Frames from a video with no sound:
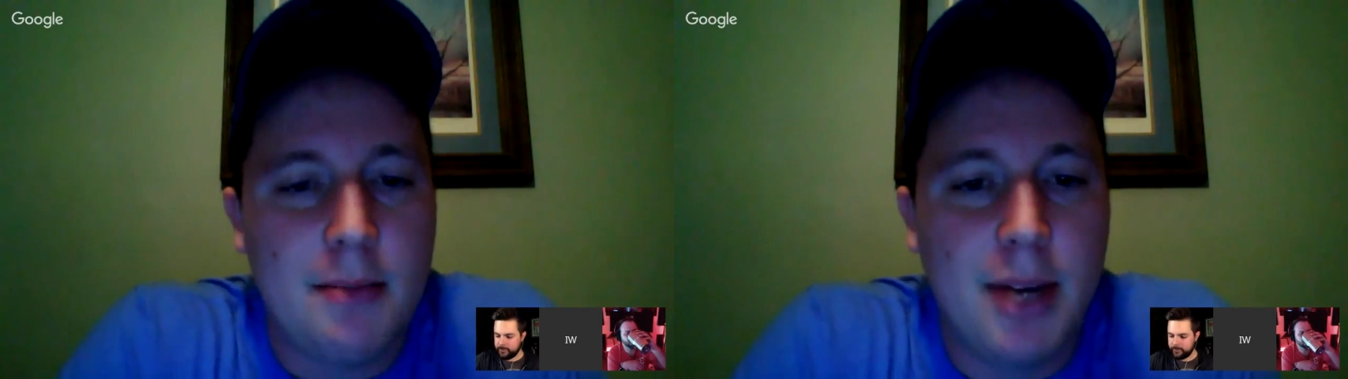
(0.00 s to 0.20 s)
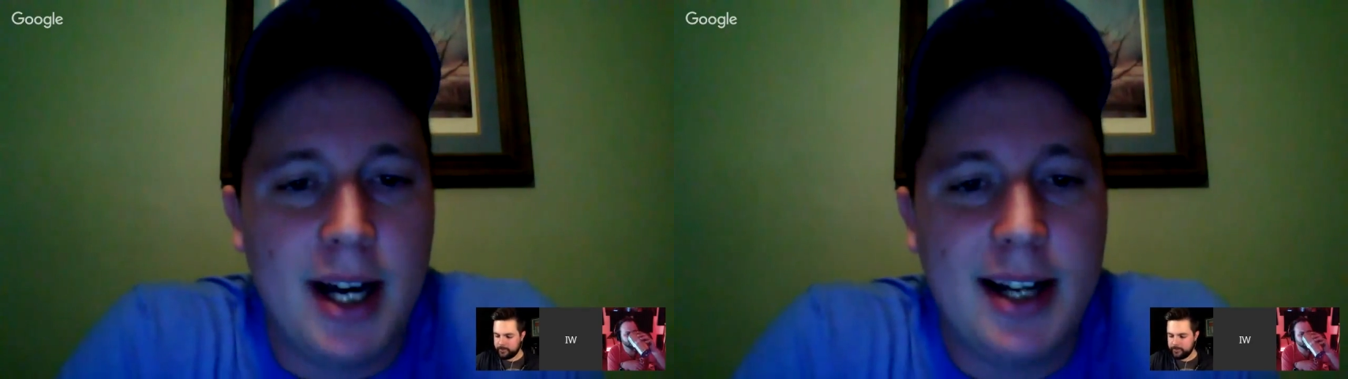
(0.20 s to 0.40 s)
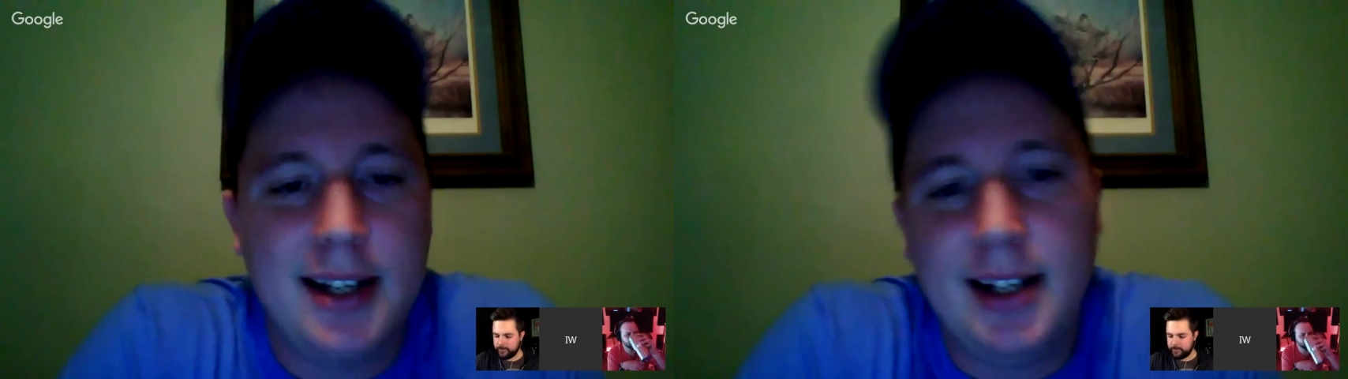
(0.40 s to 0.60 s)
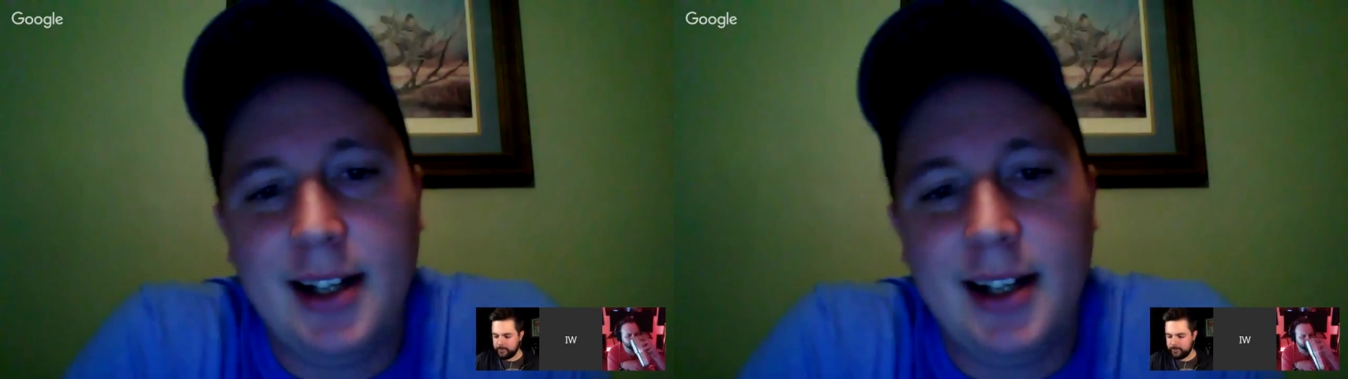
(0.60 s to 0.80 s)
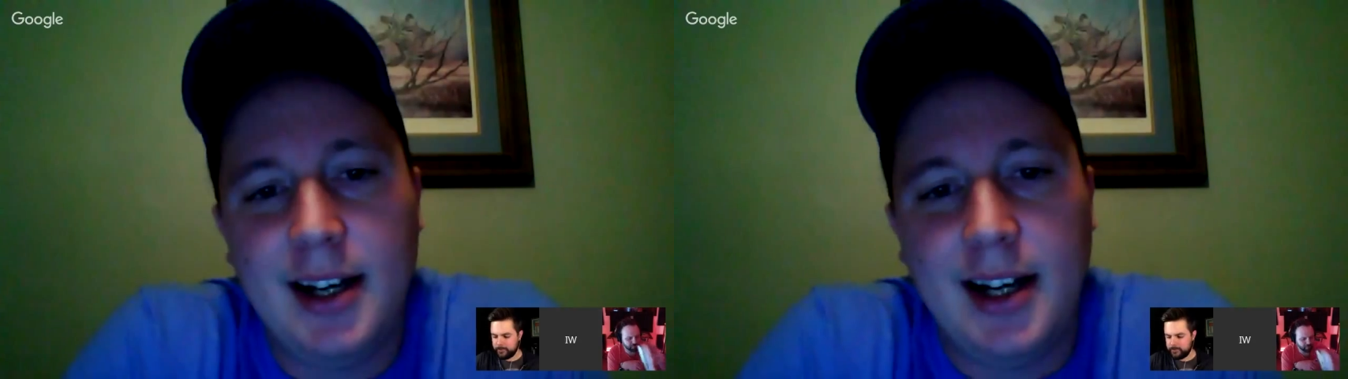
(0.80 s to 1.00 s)
But
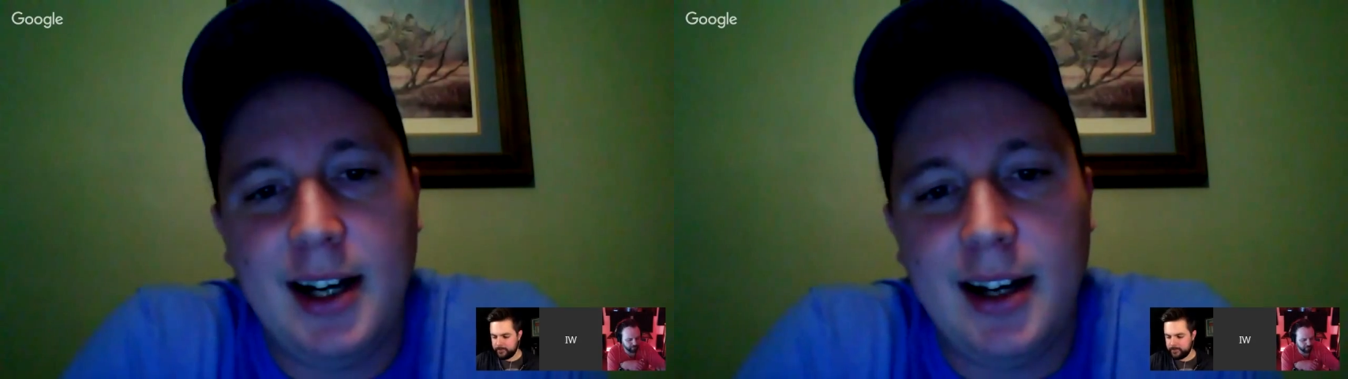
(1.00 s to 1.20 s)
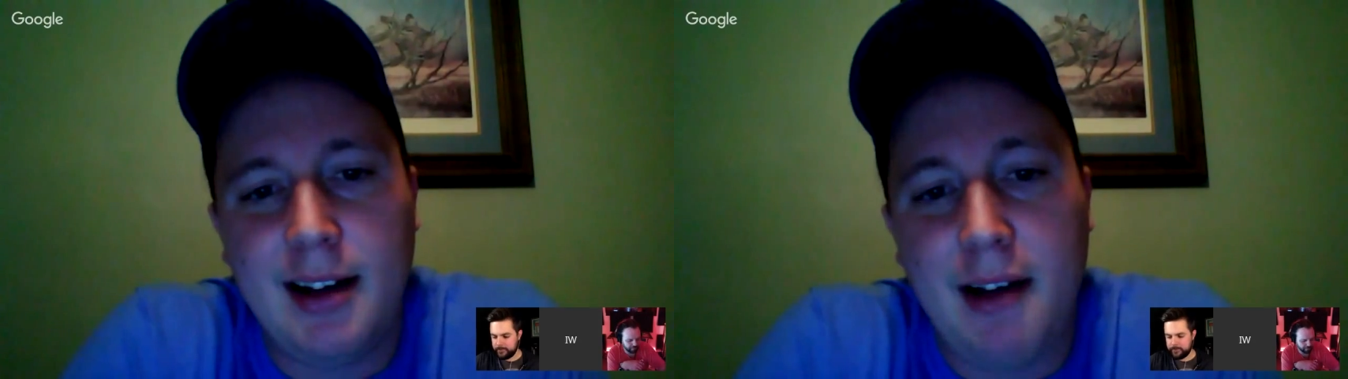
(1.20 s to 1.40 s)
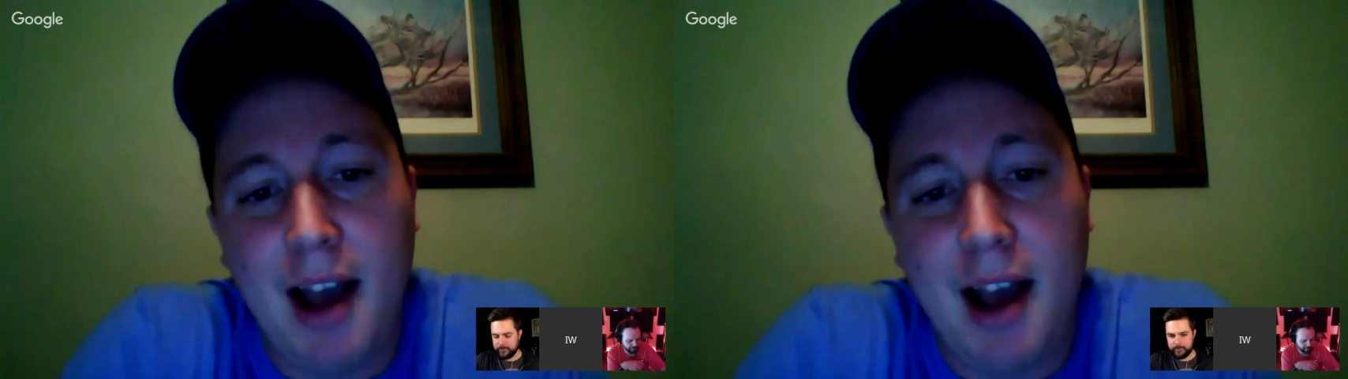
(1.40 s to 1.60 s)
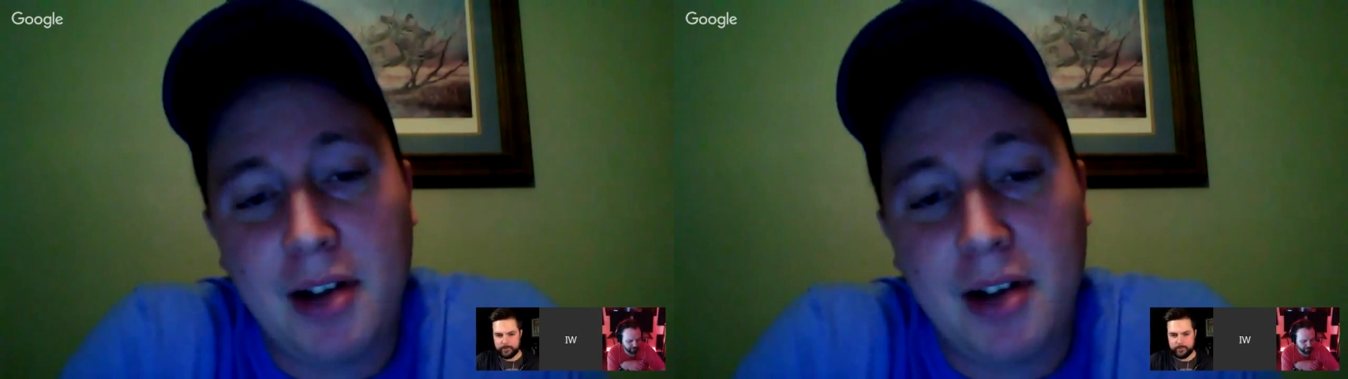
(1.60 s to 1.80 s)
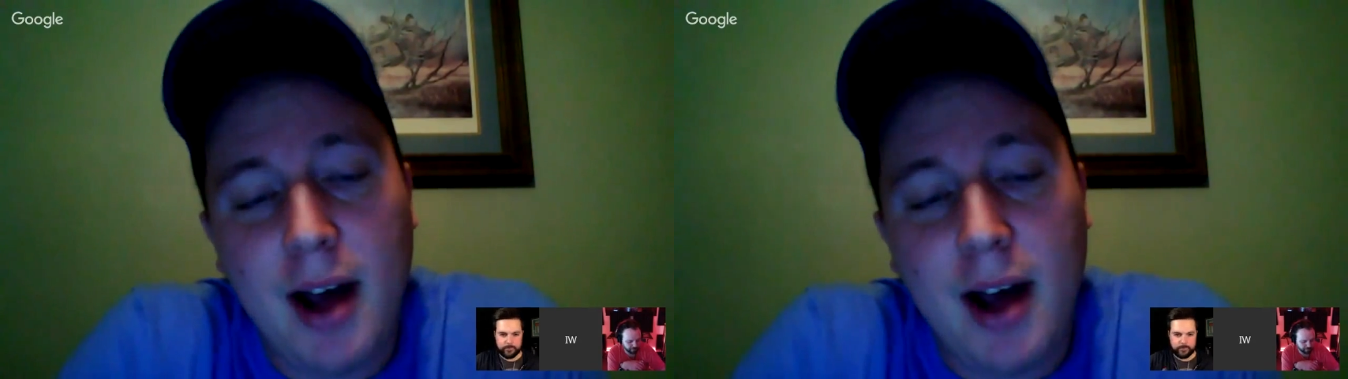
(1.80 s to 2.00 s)
I don't
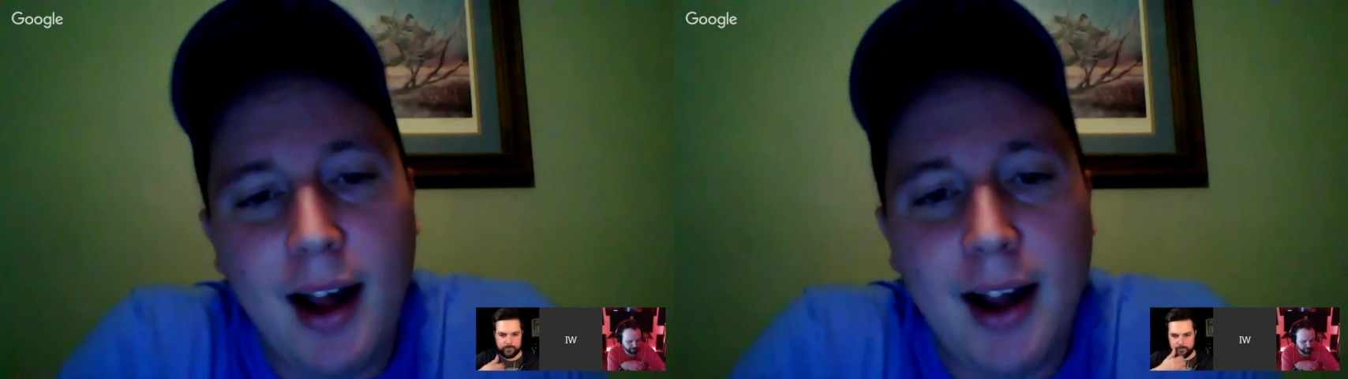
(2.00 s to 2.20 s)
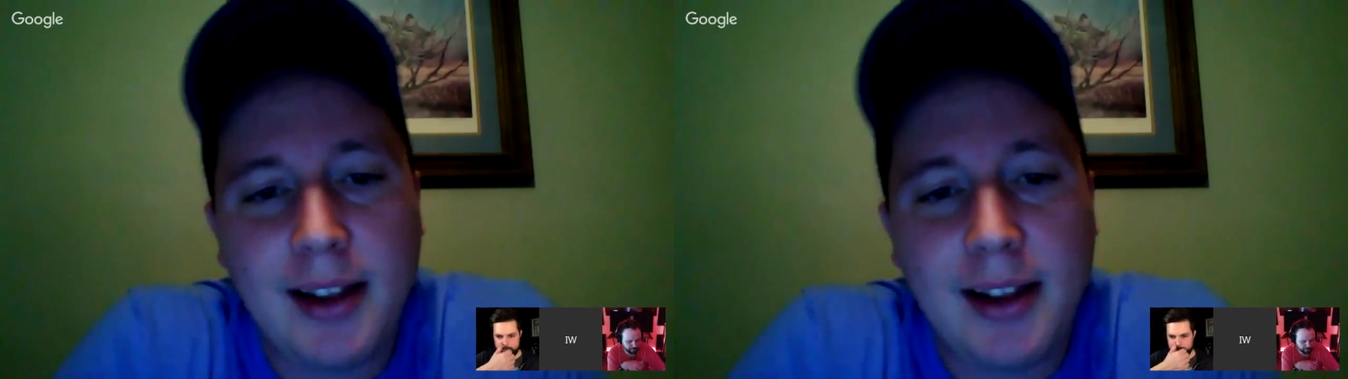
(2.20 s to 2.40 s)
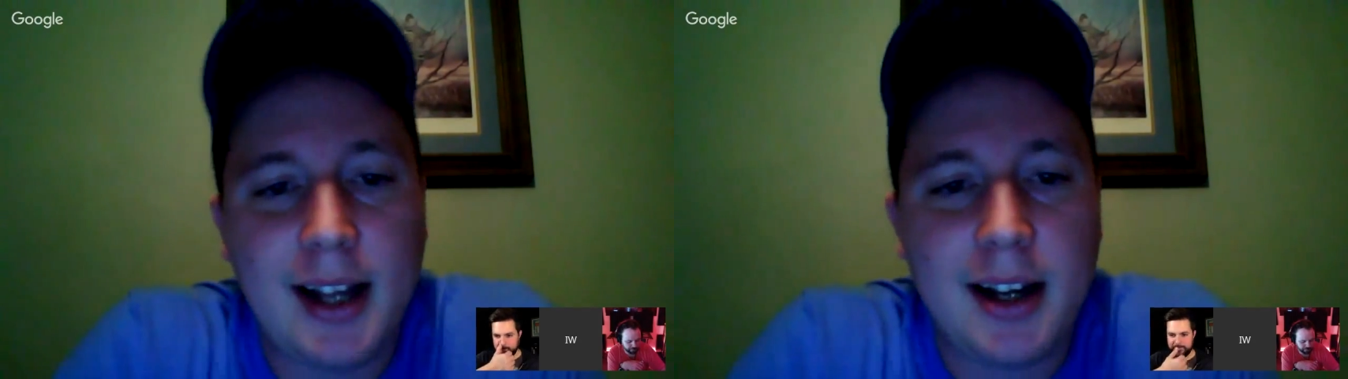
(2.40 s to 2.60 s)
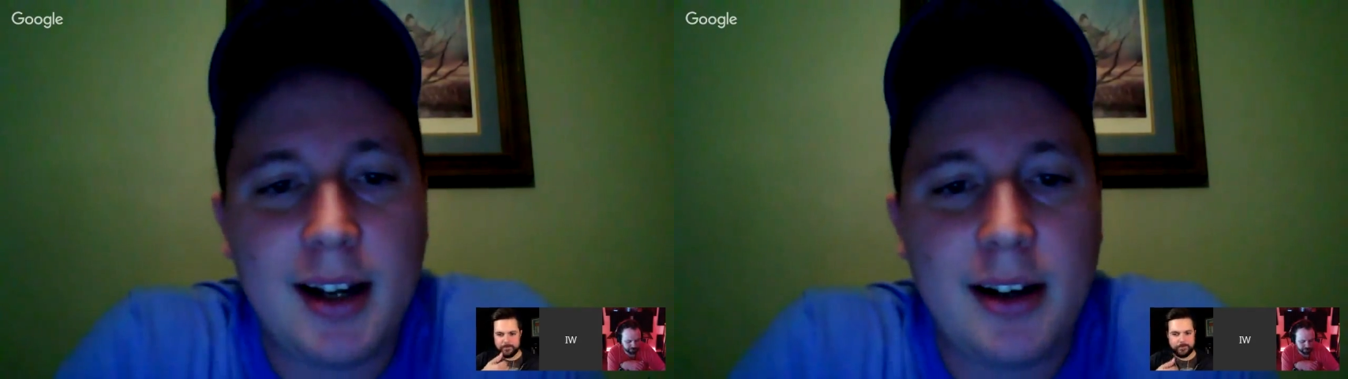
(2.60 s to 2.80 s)
know. I think